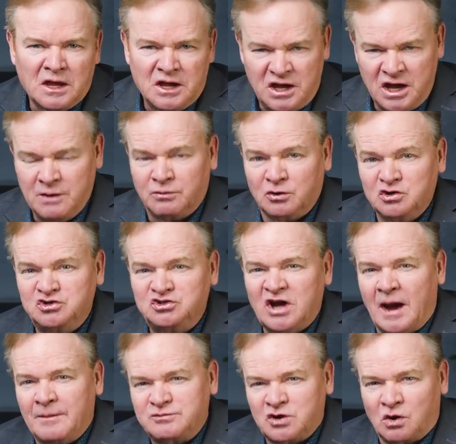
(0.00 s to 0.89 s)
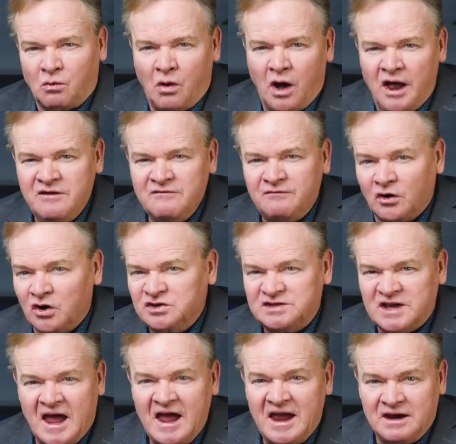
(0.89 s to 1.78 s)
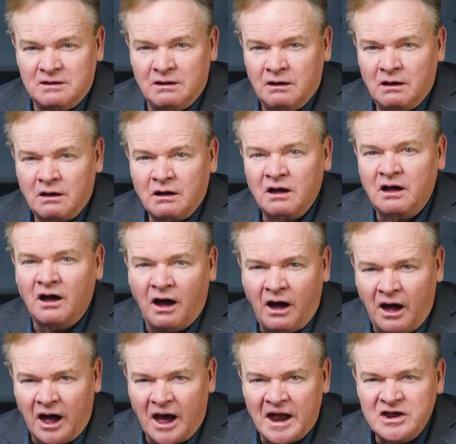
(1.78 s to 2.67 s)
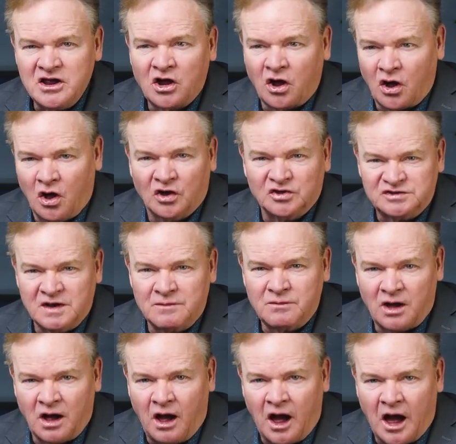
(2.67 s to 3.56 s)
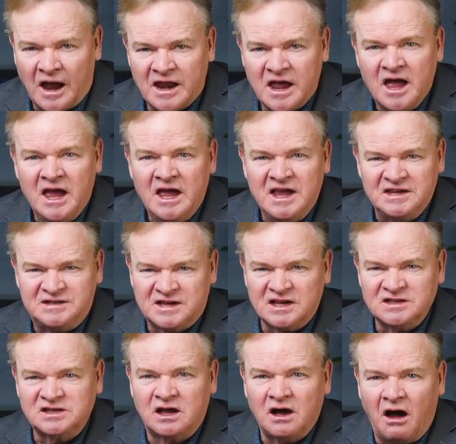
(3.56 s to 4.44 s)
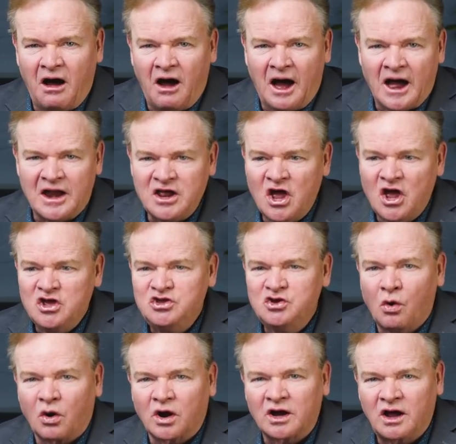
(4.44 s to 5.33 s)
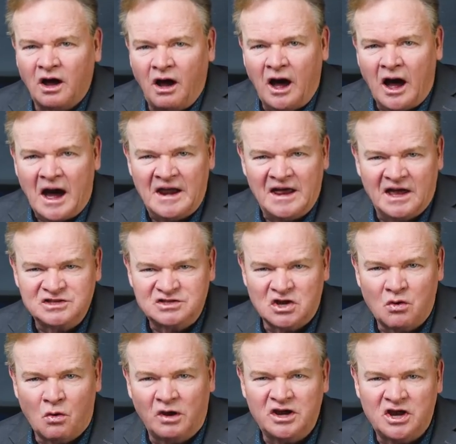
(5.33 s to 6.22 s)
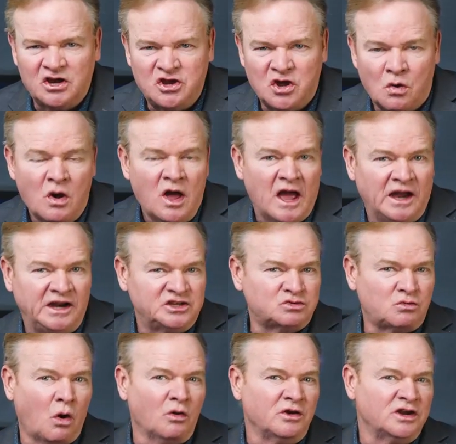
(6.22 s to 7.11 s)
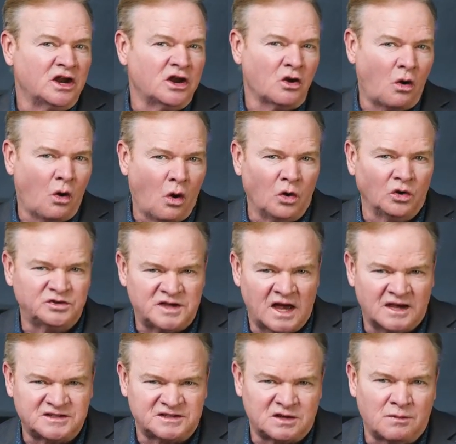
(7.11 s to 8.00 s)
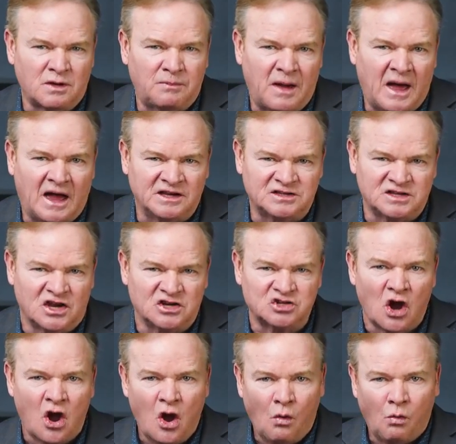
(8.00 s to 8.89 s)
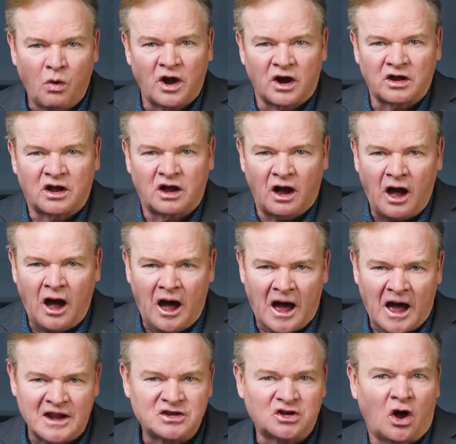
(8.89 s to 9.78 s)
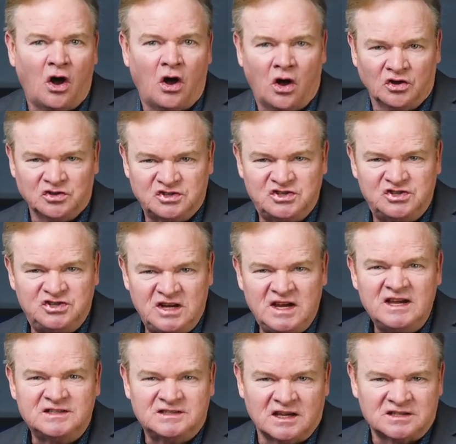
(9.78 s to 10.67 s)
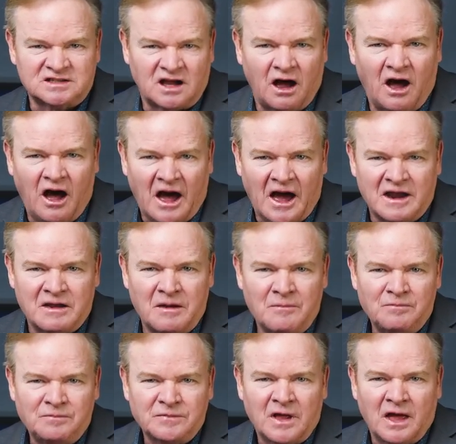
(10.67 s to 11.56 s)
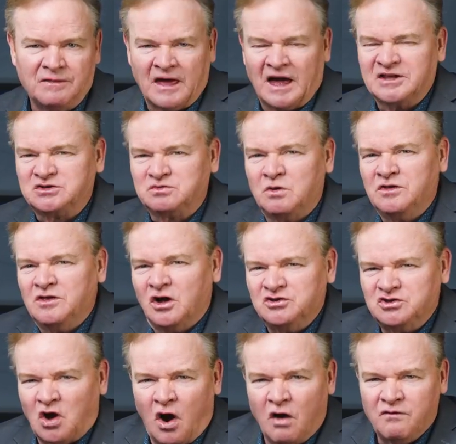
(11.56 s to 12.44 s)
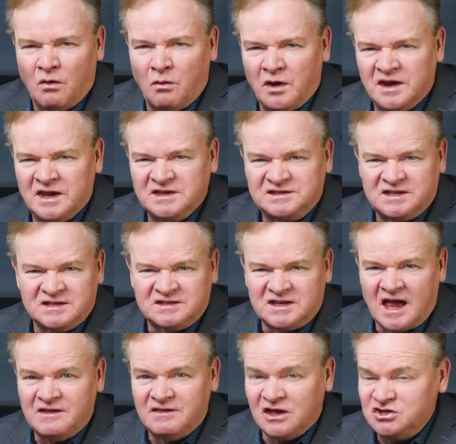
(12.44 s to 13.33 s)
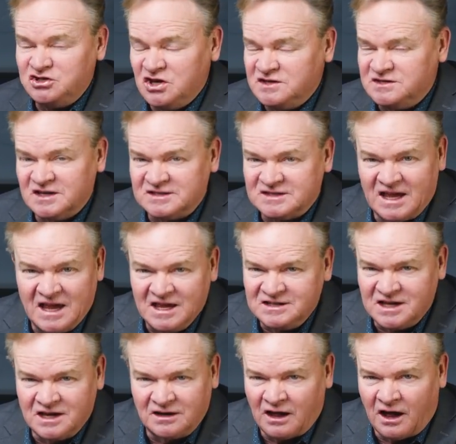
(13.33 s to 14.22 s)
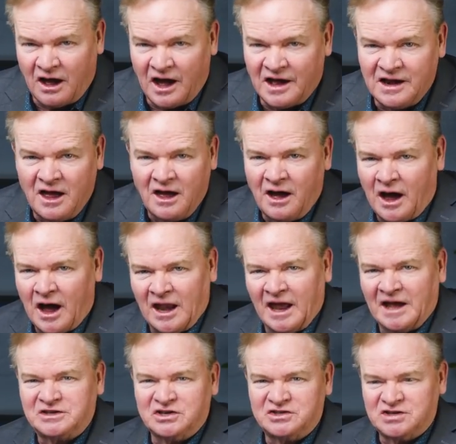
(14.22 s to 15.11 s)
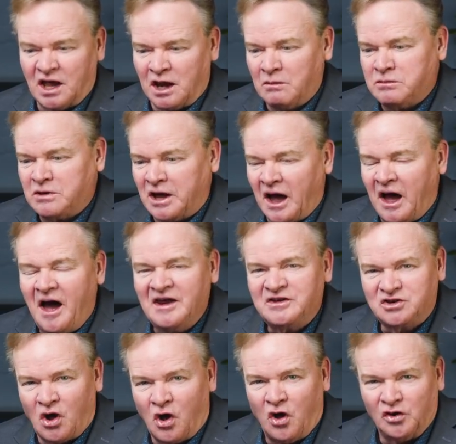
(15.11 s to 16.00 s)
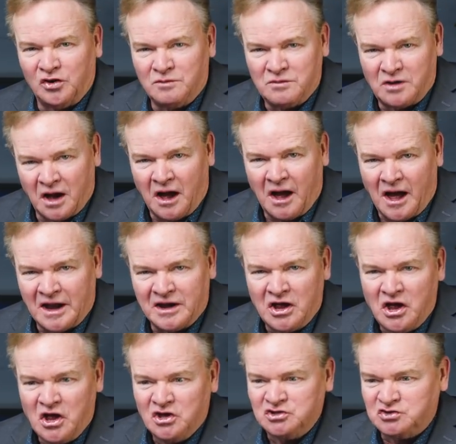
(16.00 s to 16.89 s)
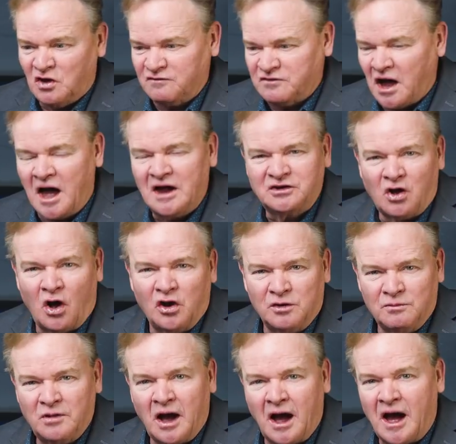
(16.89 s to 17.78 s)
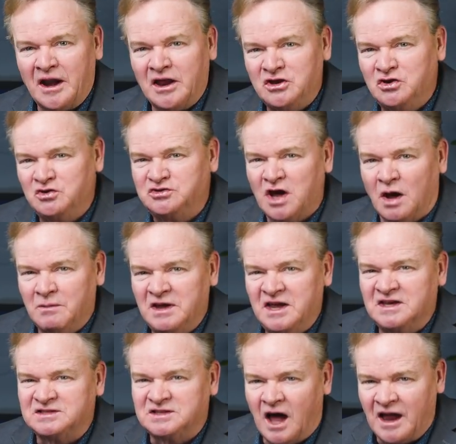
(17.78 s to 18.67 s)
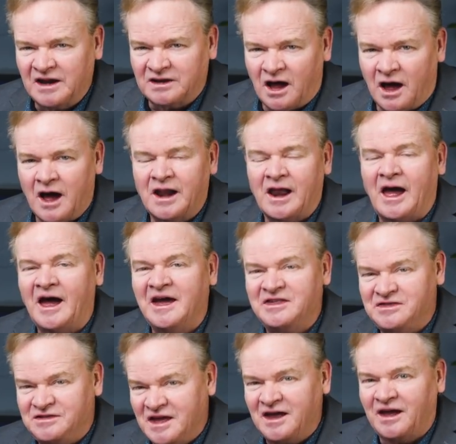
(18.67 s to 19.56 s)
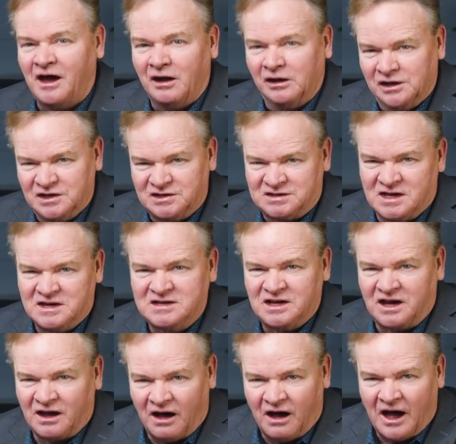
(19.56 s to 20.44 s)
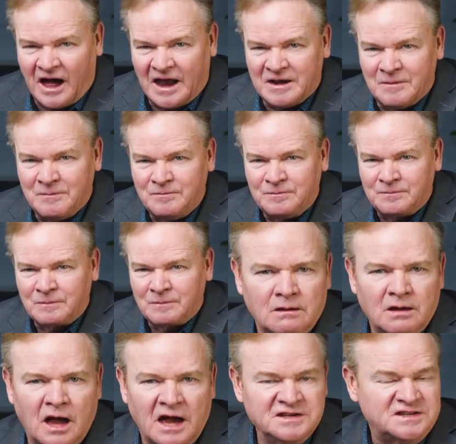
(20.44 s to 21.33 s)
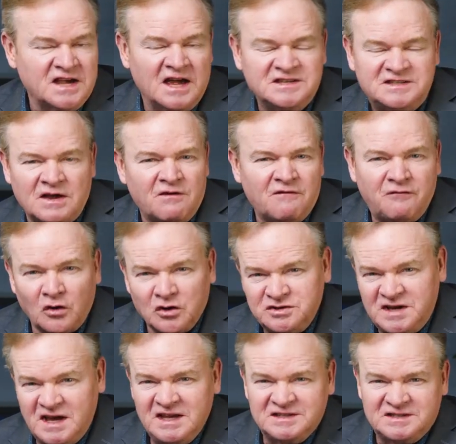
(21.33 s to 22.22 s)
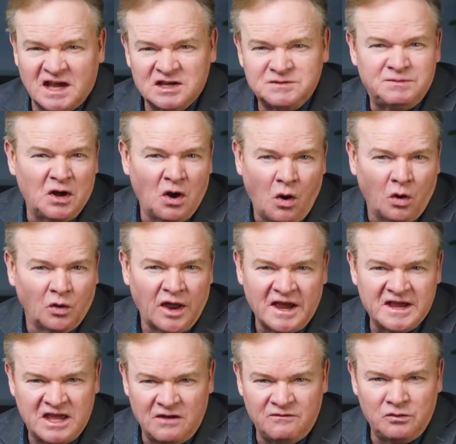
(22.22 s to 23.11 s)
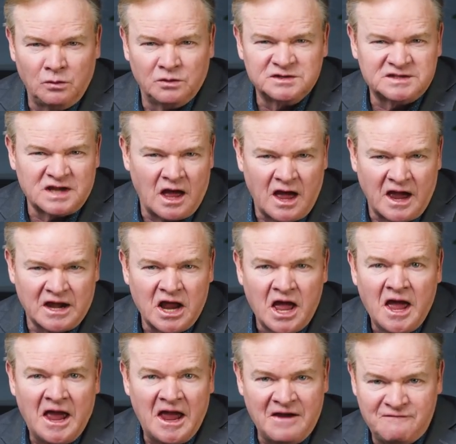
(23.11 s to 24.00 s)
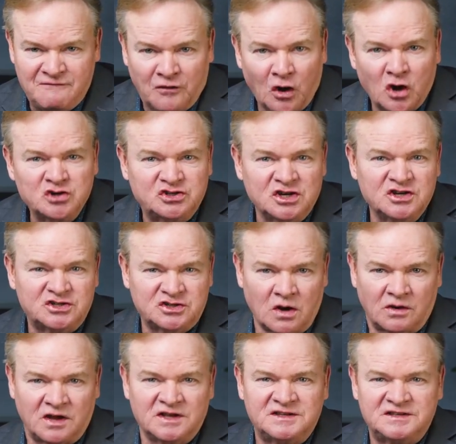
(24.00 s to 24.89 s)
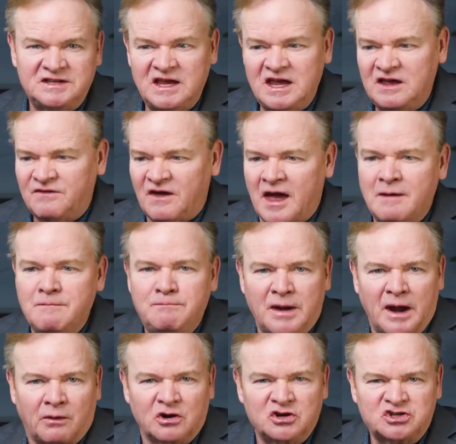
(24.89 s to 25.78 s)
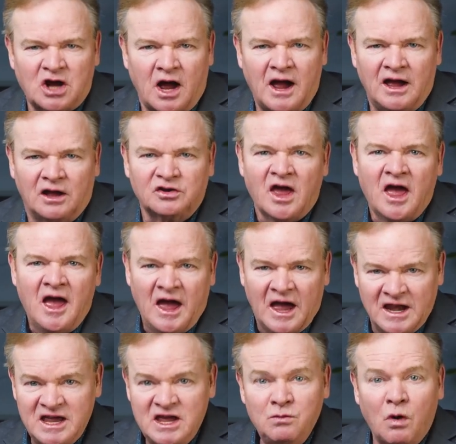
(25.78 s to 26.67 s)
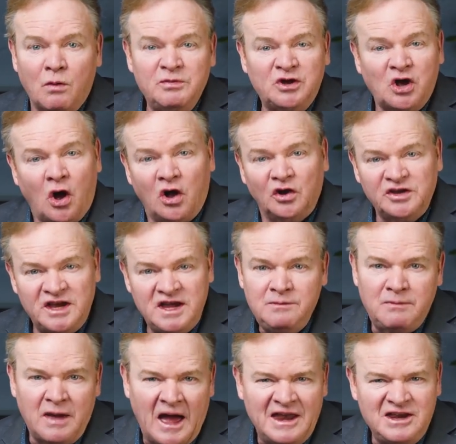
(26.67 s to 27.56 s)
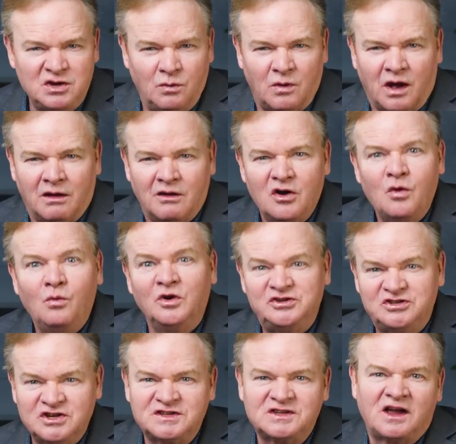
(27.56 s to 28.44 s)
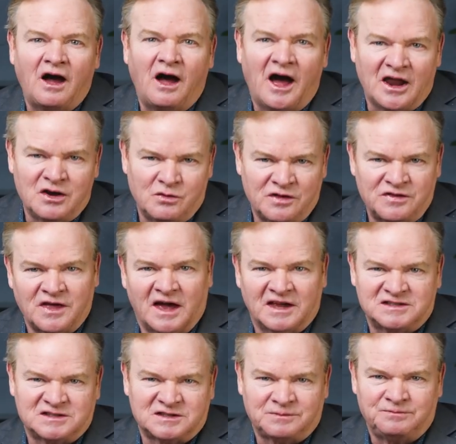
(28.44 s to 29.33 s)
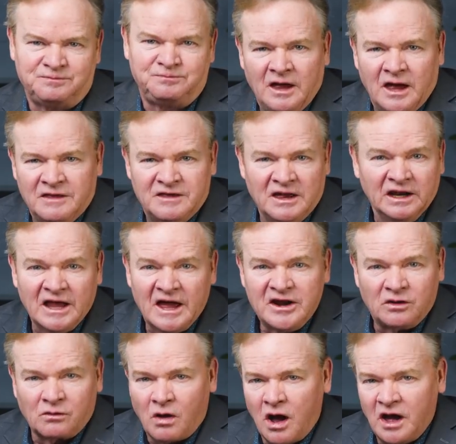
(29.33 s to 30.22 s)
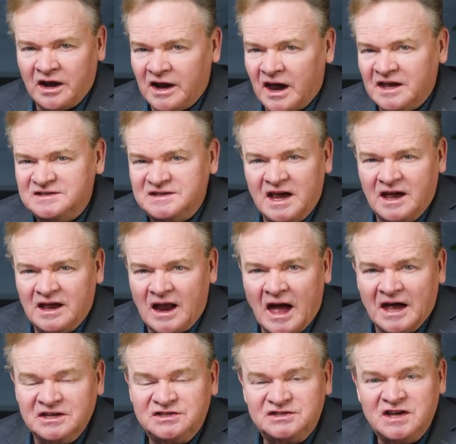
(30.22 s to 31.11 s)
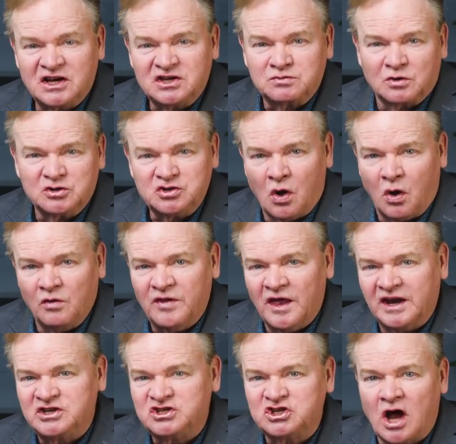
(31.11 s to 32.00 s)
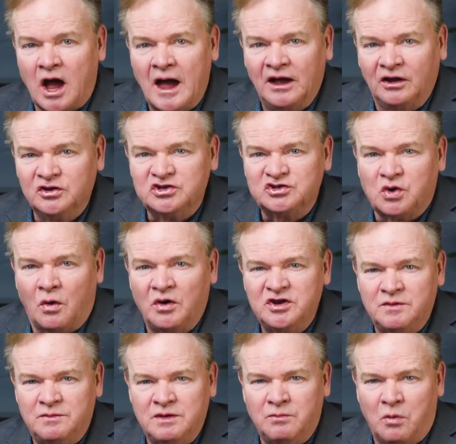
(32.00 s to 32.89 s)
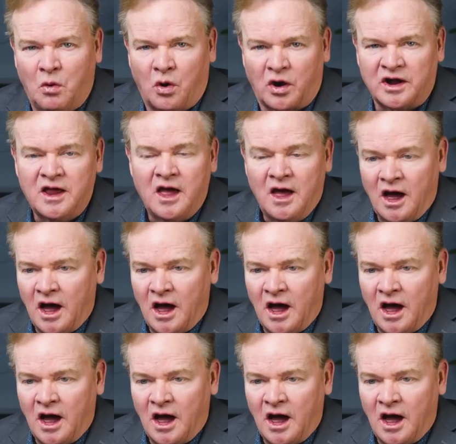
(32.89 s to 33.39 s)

Hebrews chapter 1, verse 8, God calls him God. He says, "God, your God, has anointed you." And he's quoting an Old Testament passage where God calls Jesus God. And that's when the Jehovah Witnesses say that Jesus isn't God. I like to tell them God called him God. So if God called him God and you tell me he's not God, I think I'll listen to God. Isaiah 7:14 says, "Behold, I give you a sign. A virgin shall conceive and bear a child, and he will be called Emmanuel, which is God with us." And then later on in Isaiah 9:6, we're told that a child is going to be born.